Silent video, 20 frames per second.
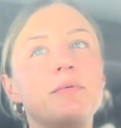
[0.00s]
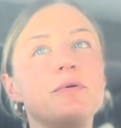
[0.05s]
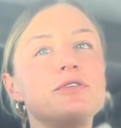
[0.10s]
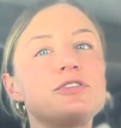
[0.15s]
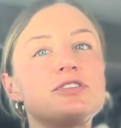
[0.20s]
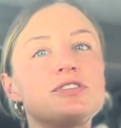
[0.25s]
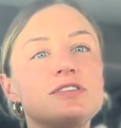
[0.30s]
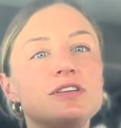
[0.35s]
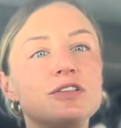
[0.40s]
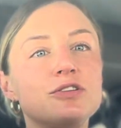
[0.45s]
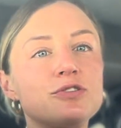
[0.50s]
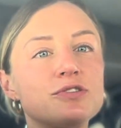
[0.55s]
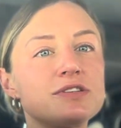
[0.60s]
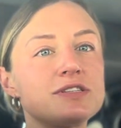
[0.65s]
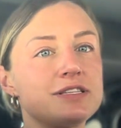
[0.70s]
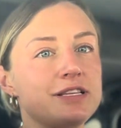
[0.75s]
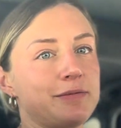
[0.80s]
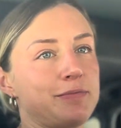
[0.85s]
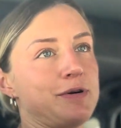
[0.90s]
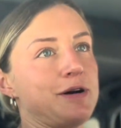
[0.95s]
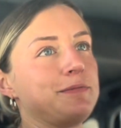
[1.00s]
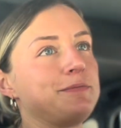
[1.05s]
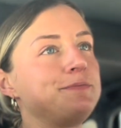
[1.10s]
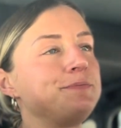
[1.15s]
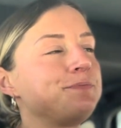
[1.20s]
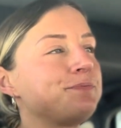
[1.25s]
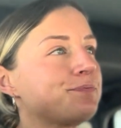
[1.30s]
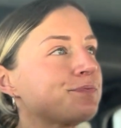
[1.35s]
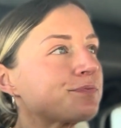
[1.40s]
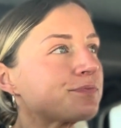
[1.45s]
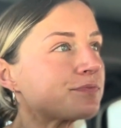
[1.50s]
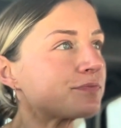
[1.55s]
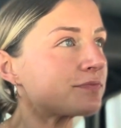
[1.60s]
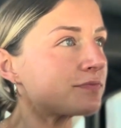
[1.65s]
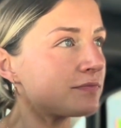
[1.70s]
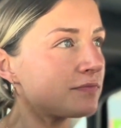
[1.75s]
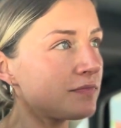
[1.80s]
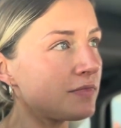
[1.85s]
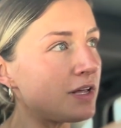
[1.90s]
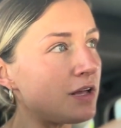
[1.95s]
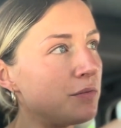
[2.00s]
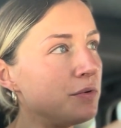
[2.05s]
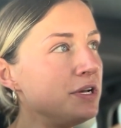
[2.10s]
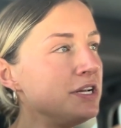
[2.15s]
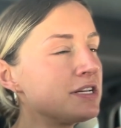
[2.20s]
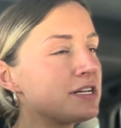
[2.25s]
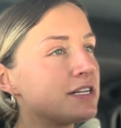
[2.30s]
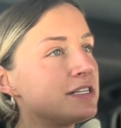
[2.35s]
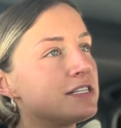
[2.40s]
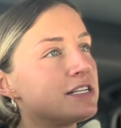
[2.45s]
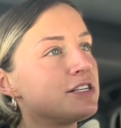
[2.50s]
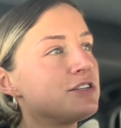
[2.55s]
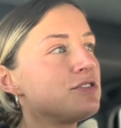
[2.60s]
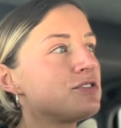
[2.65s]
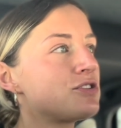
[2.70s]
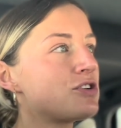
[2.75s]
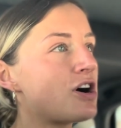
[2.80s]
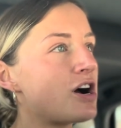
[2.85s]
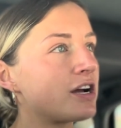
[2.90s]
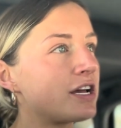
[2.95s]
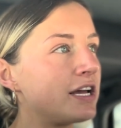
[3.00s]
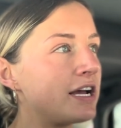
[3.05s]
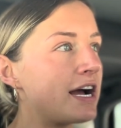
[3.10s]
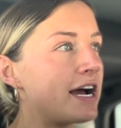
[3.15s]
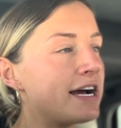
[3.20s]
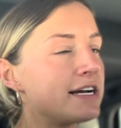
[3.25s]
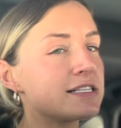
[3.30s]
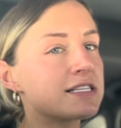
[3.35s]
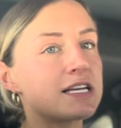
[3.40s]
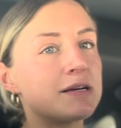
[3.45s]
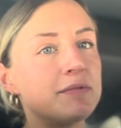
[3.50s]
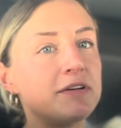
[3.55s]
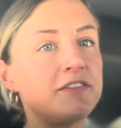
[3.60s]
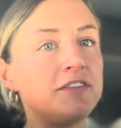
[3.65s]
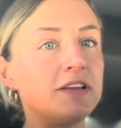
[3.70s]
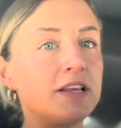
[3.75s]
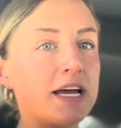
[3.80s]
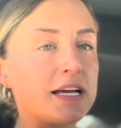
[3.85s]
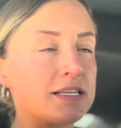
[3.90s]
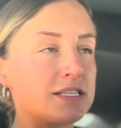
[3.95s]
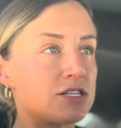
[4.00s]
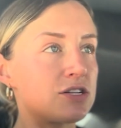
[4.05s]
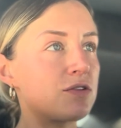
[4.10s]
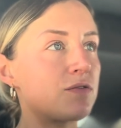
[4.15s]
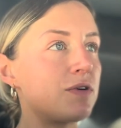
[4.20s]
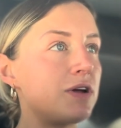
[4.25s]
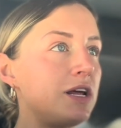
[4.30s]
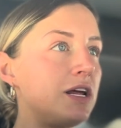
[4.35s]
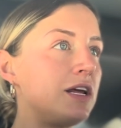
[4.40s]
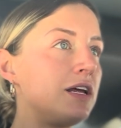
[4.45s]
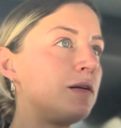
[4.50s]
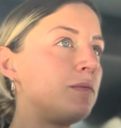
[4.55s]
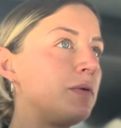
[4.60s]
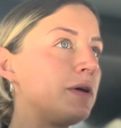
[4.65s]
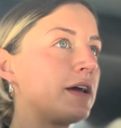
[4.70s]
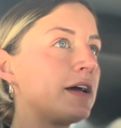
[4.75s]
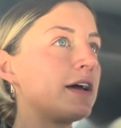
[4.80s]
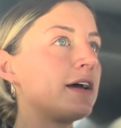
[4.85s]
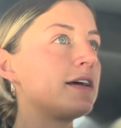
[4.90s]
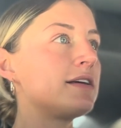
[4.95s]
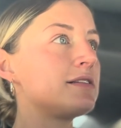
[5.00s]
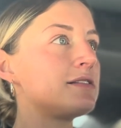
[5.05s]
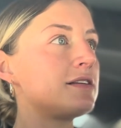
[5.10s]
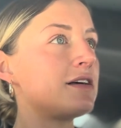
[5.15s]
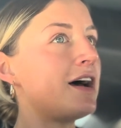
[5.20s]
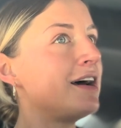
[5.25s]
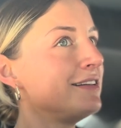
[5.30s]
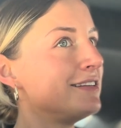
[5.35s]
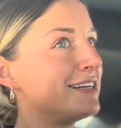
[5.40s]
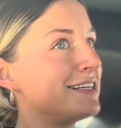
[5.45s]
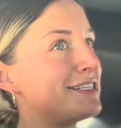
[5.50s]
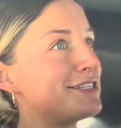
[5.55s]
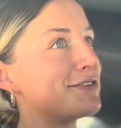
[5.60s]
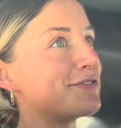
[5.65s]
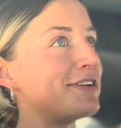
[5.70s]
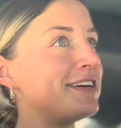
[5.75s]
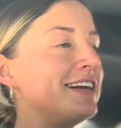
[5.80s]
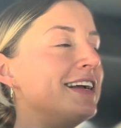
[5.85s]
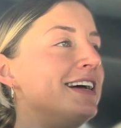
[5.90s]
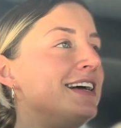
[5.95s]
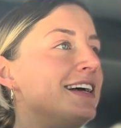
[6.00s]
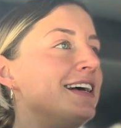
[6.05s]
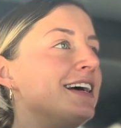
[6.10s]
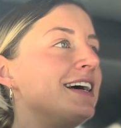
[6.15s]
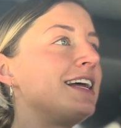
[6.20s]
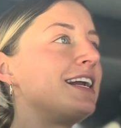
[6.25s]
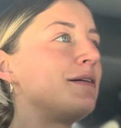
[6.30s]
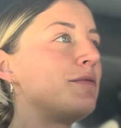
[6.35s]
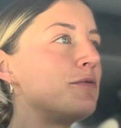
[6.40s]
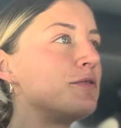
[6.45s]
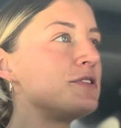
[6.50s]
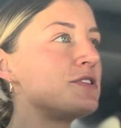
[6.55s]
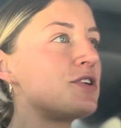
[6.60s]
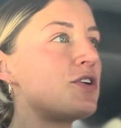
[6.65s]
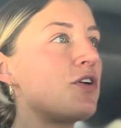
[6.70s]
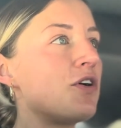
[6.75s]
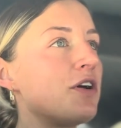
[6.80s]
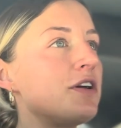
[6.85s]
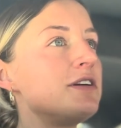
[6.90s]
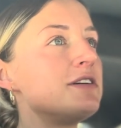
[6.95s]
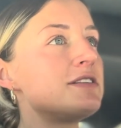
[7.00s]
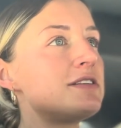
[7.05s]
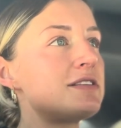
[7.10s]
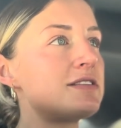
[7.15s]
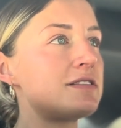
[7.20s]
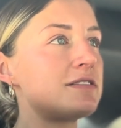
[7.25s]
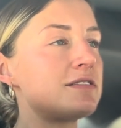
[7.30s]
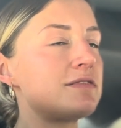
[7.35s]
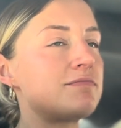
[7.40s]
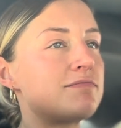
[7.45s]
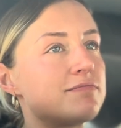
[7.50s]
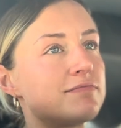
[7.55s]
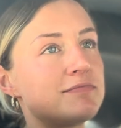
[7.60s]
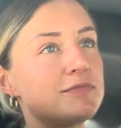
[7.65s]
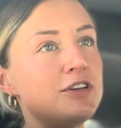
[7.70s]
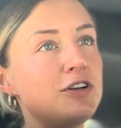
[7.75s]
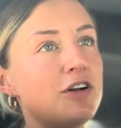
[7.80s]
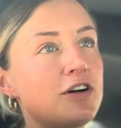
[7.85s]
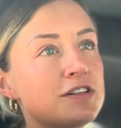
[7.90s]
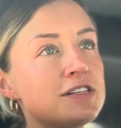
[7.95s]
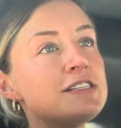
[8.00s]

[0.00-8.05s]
it was just a little slip up. When he continues talking, I ask him if he likes to read, because I like to read. And I'm always curious, you know, this